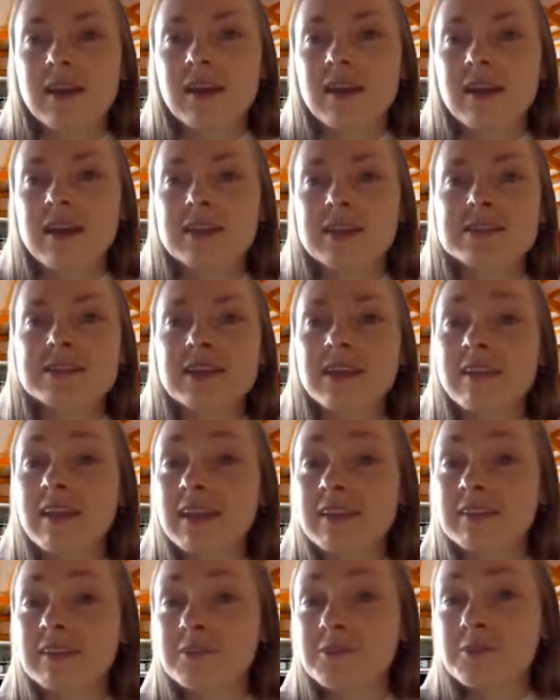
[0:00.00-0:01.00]
It's
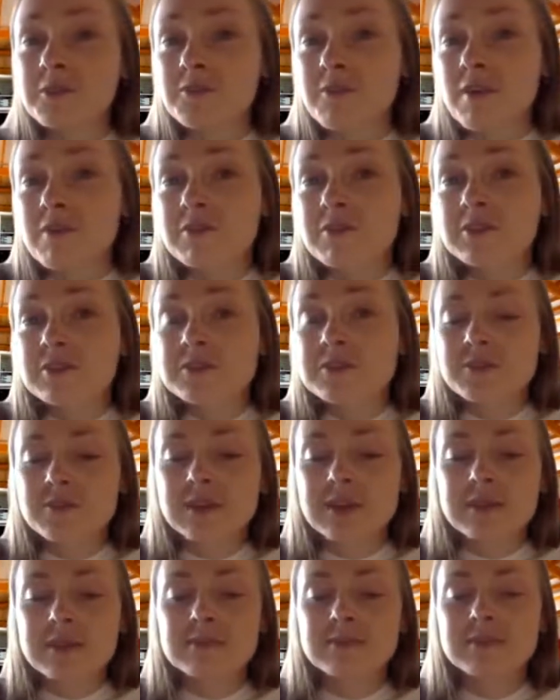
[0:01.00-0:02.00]
connected to the revenue
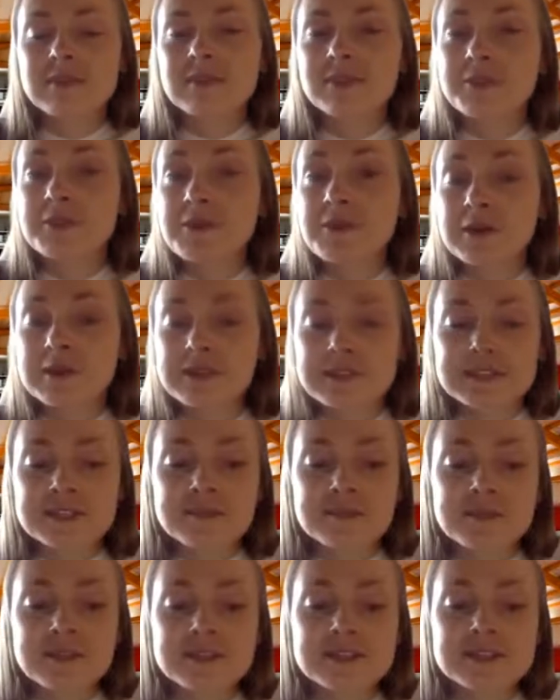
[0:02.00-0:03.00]
stream, to your
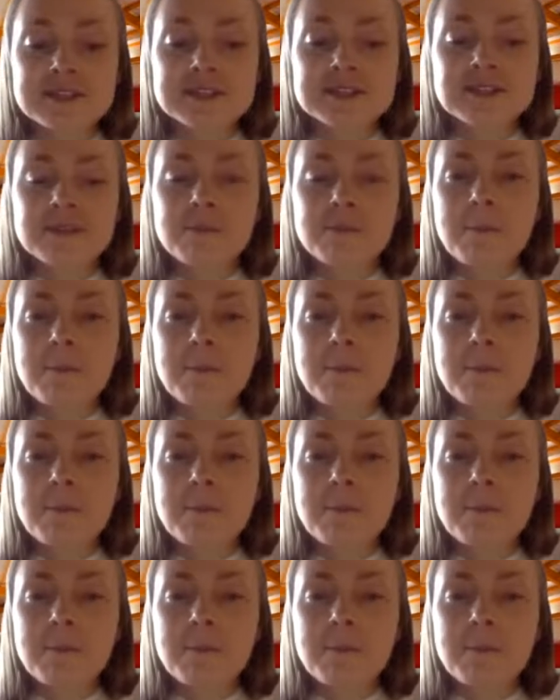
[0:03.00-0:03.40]
customers.